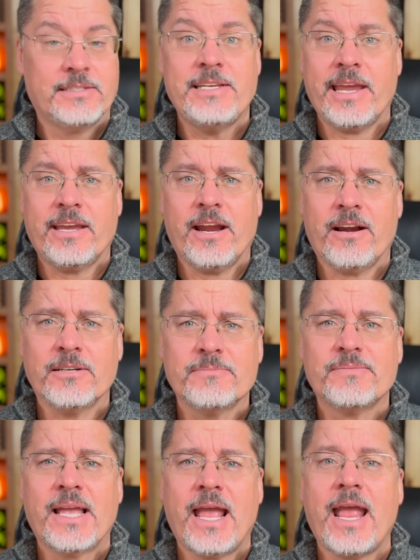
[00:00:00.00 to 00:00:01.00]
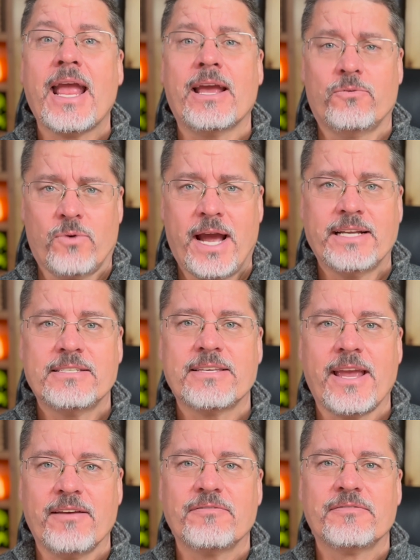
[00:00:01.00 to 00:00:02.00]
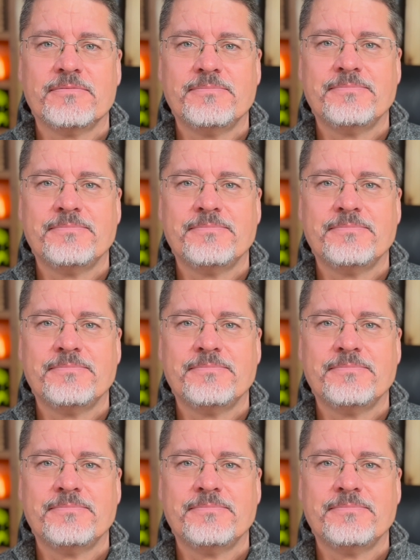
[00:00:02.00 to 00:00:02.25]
Take care and ride safe.